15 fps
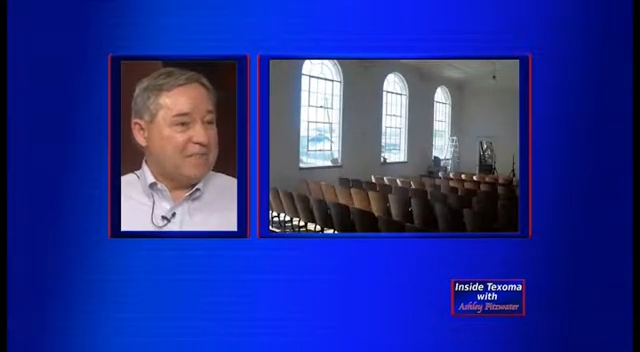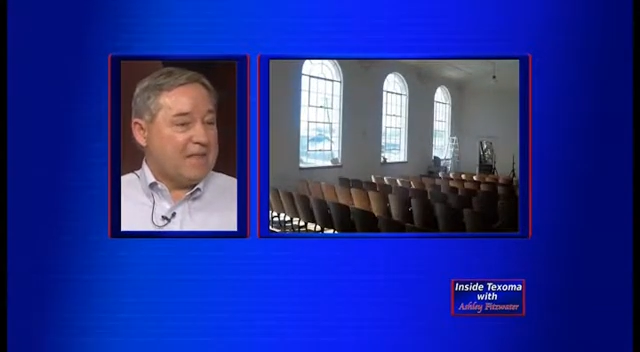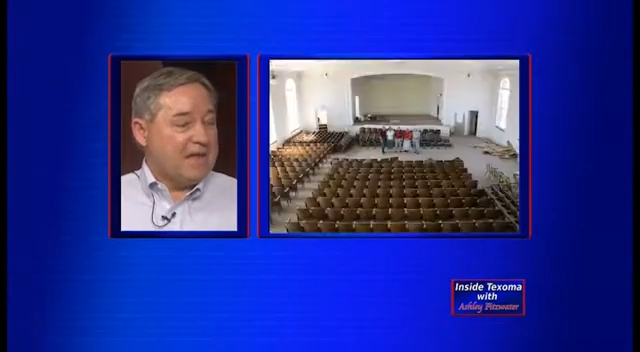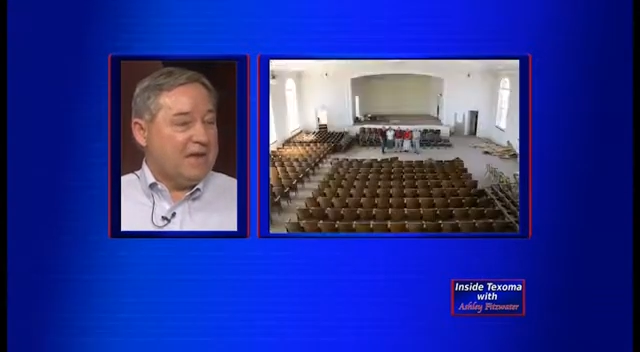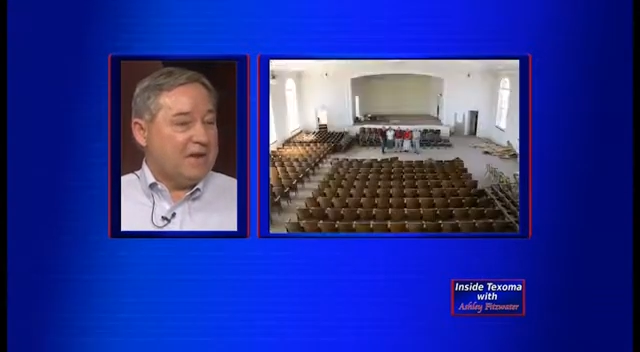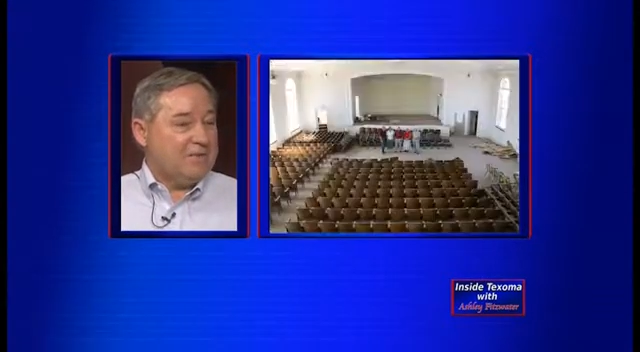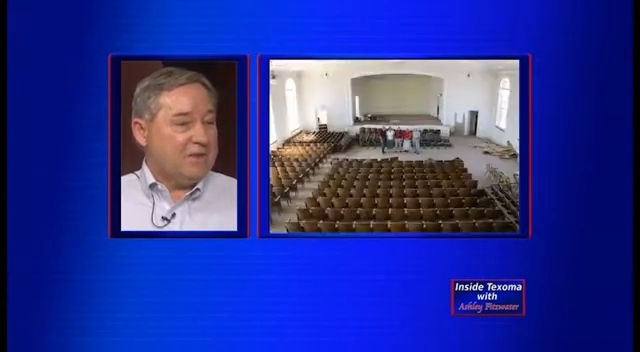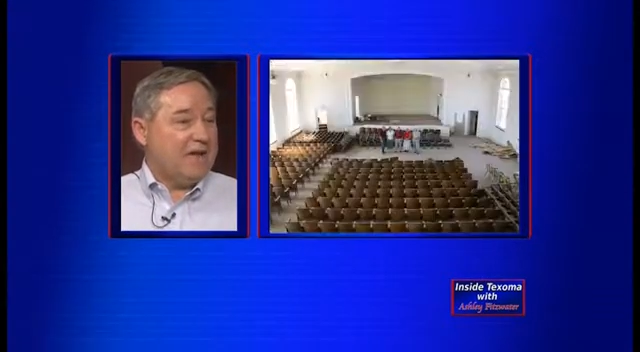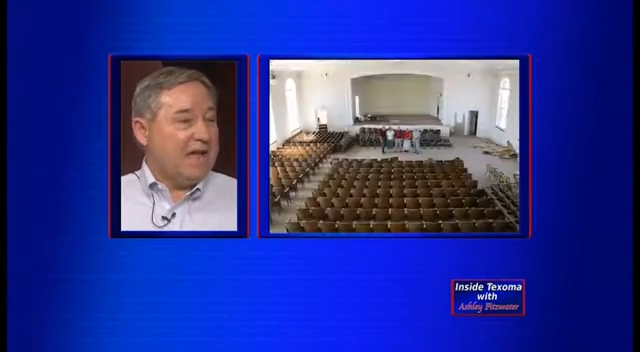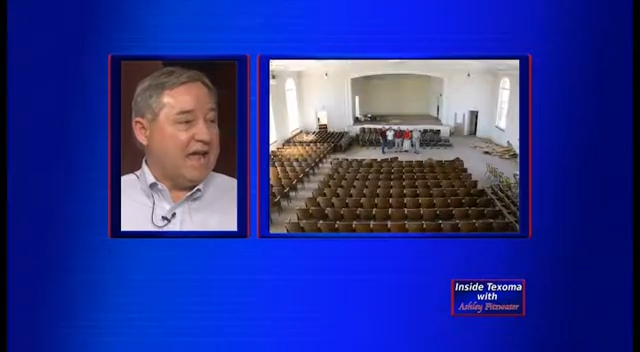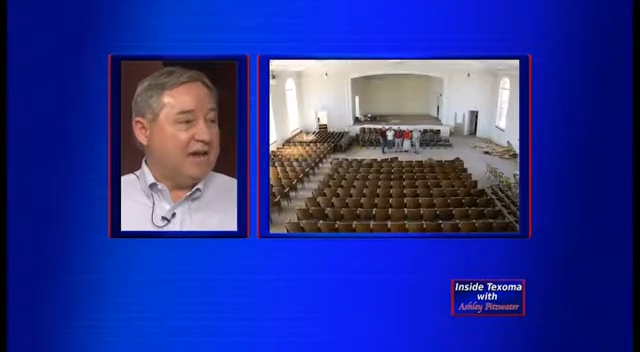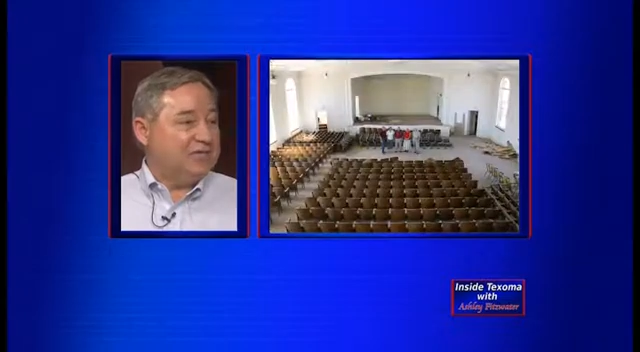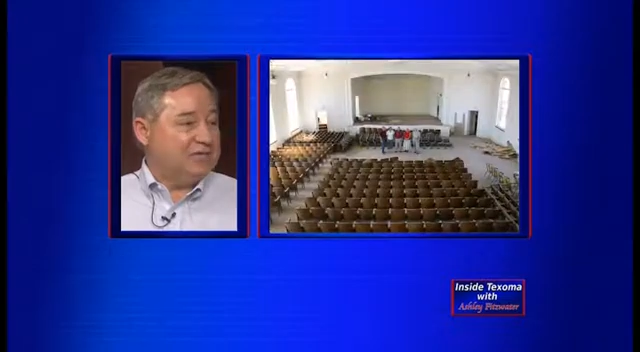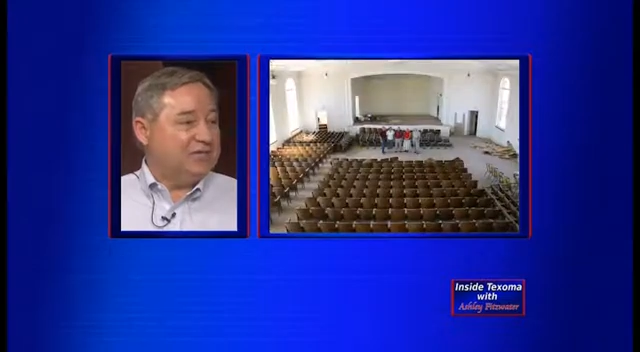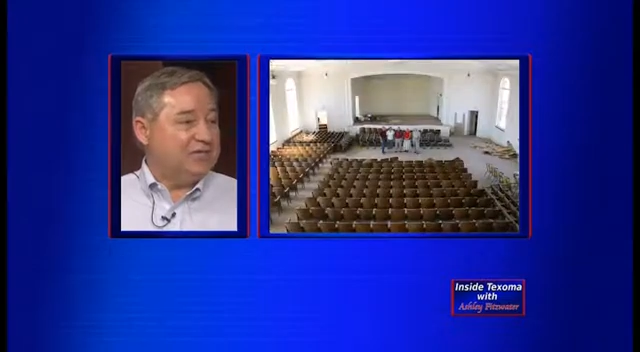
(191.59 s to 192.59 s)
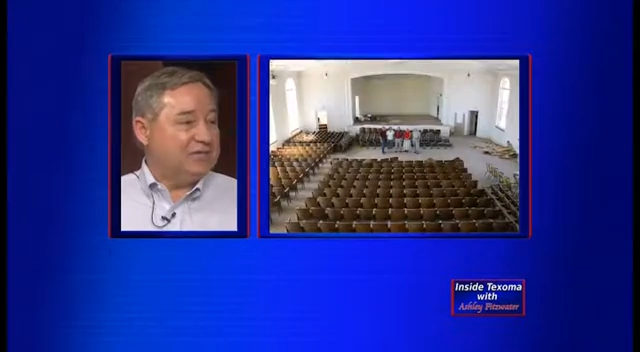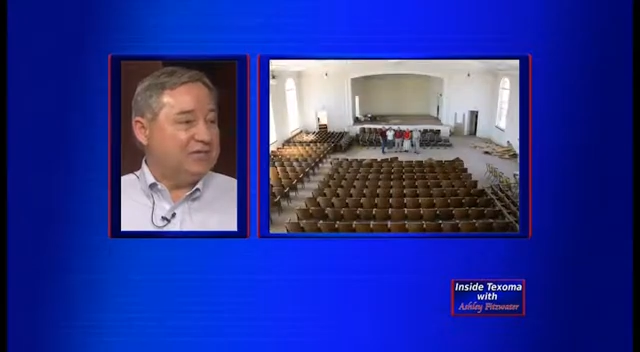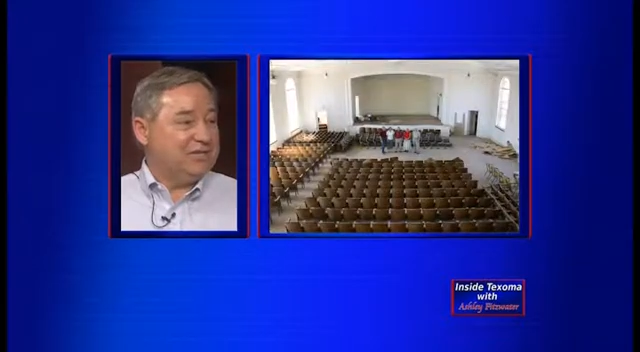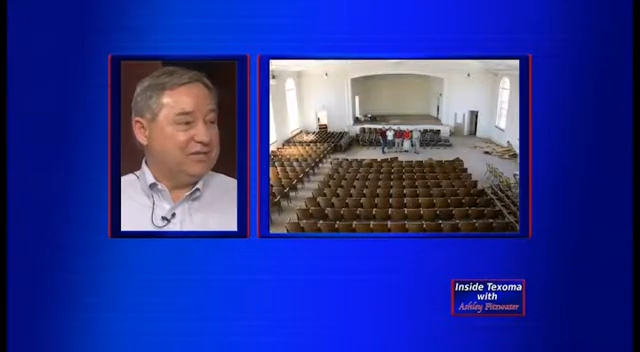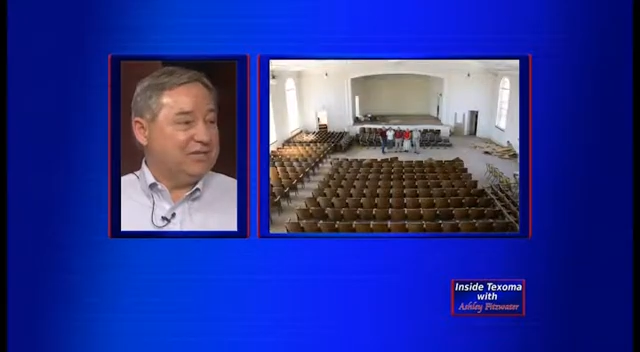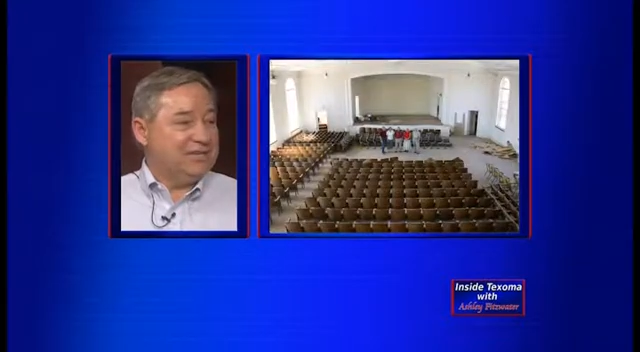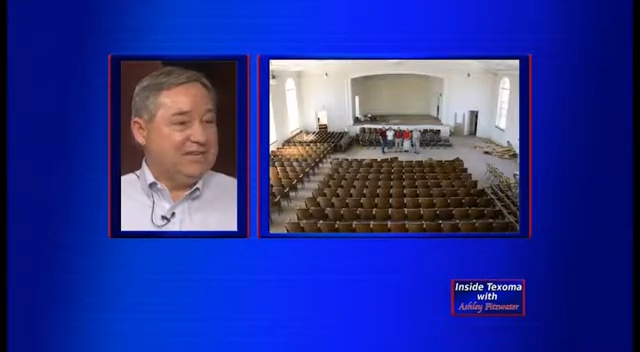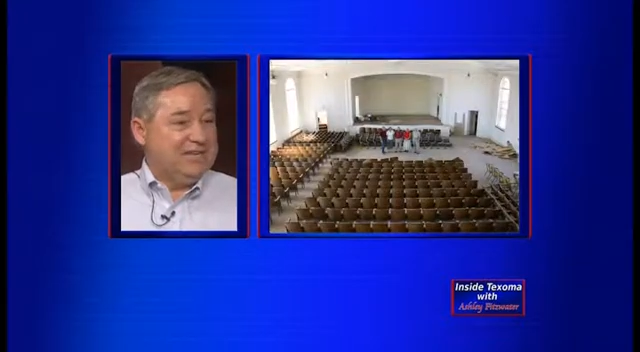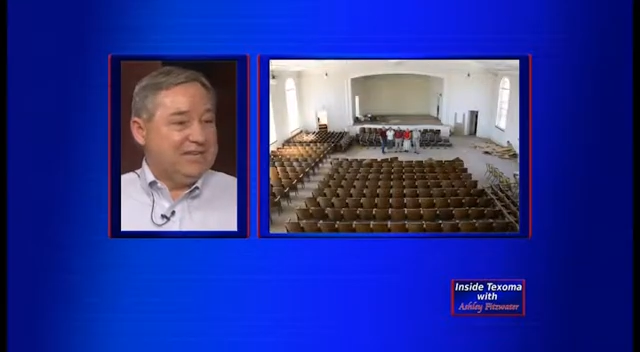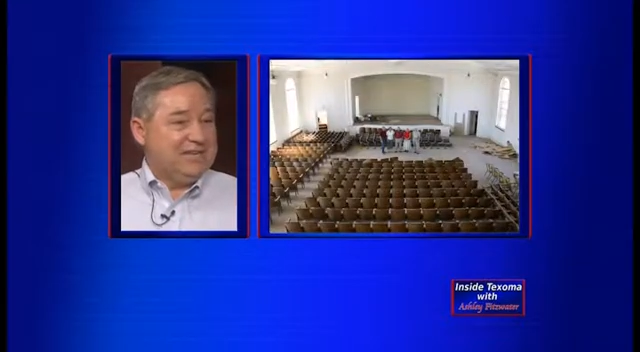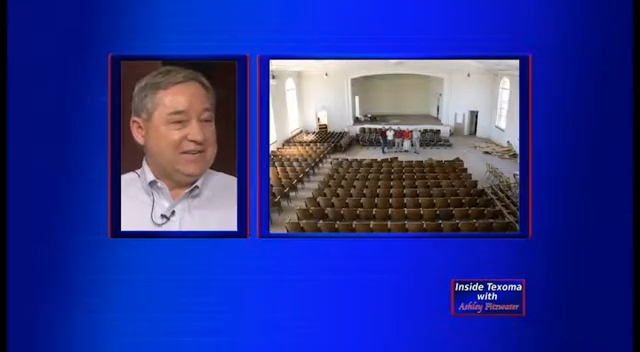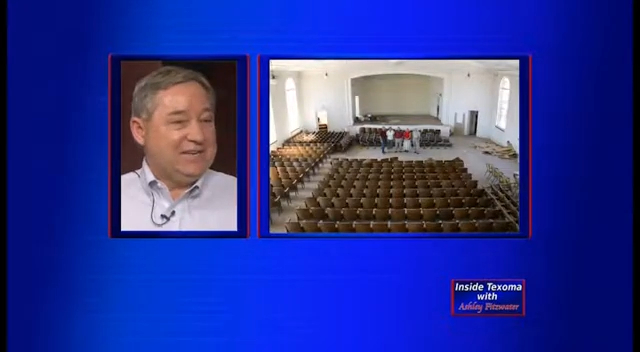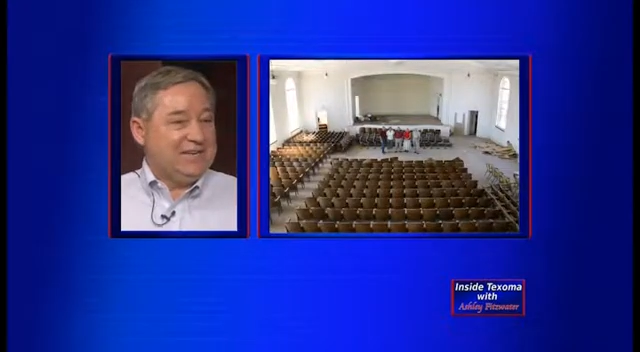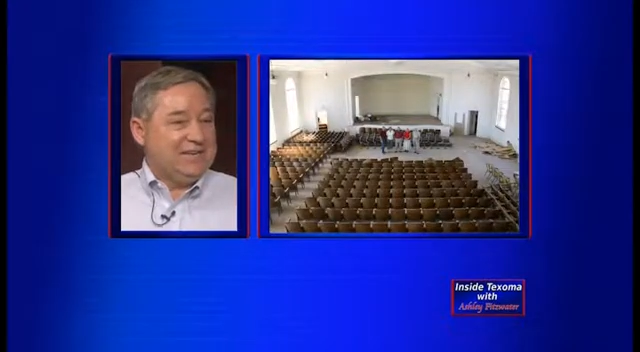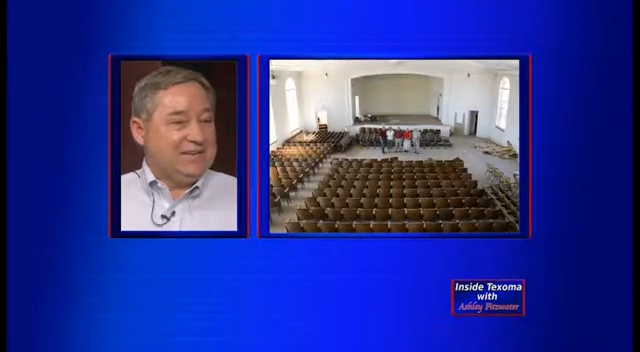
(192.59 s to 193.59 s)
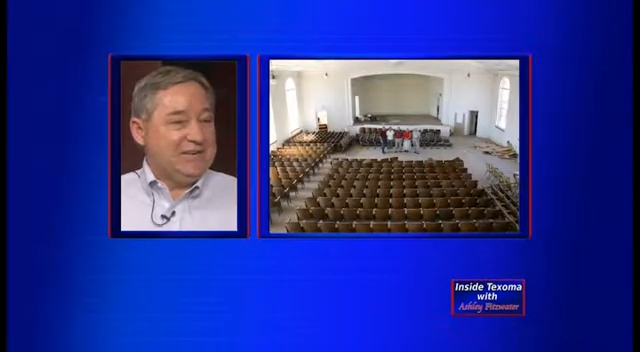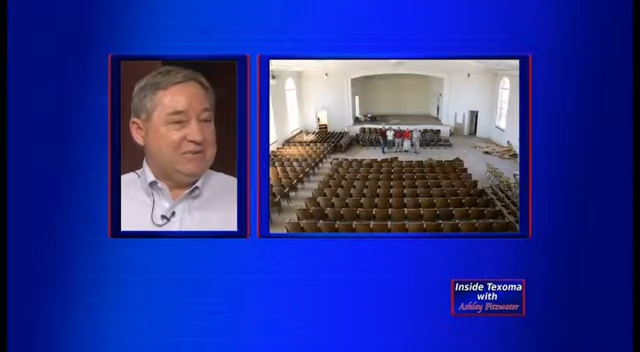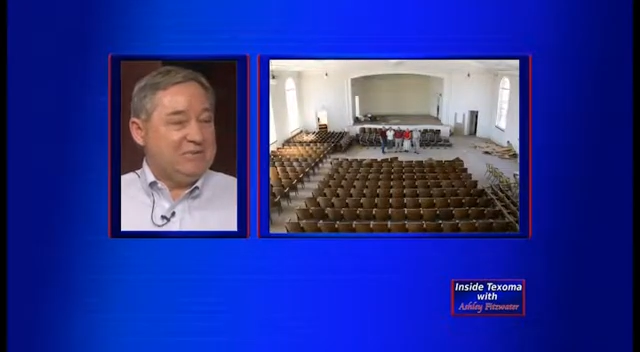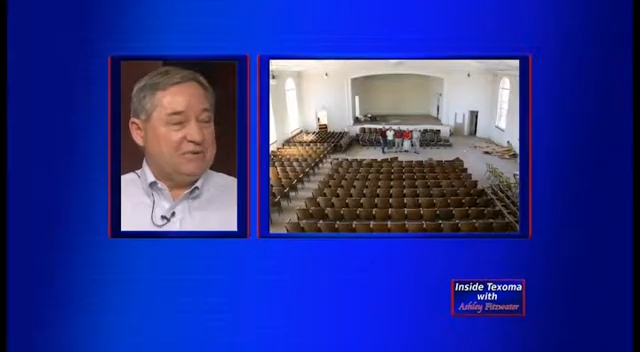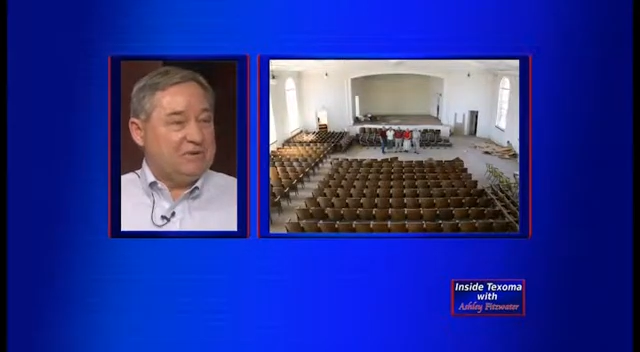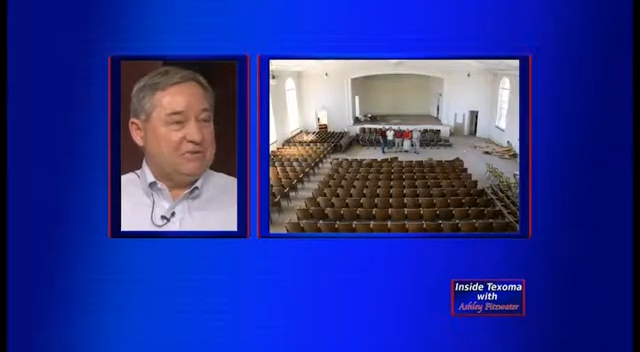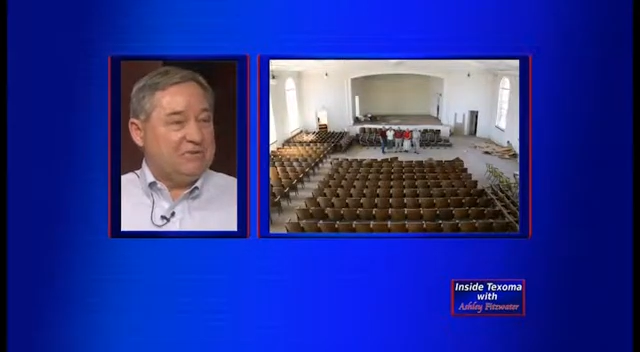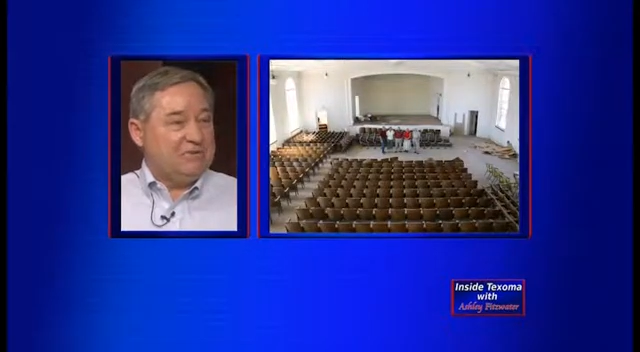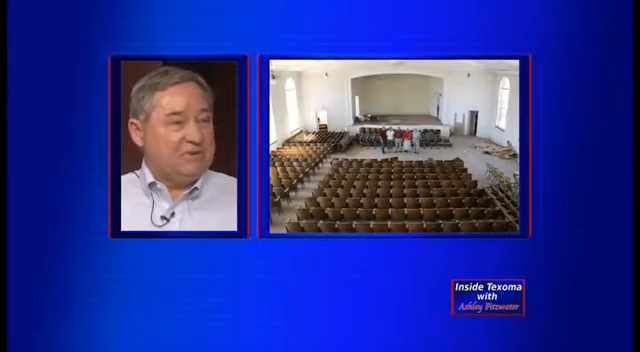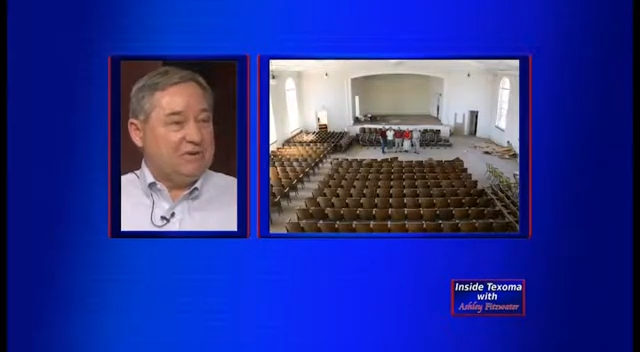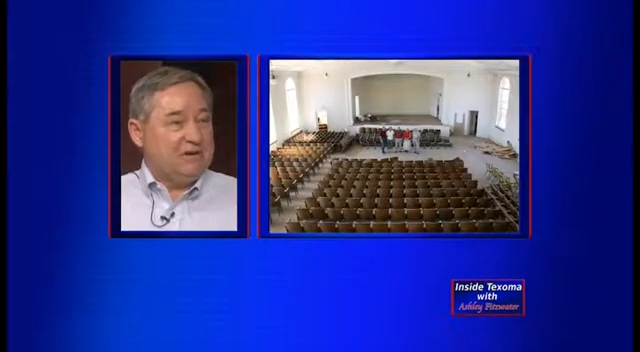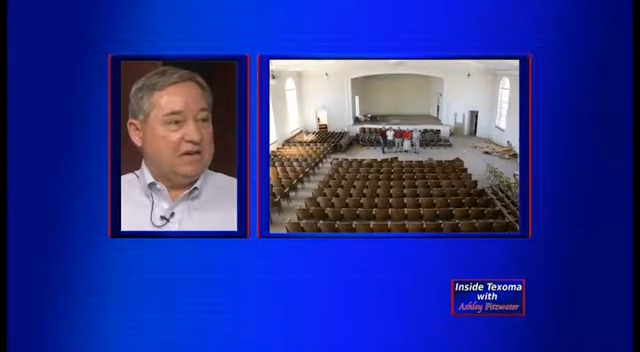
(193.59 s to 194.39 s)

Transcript: reaction to when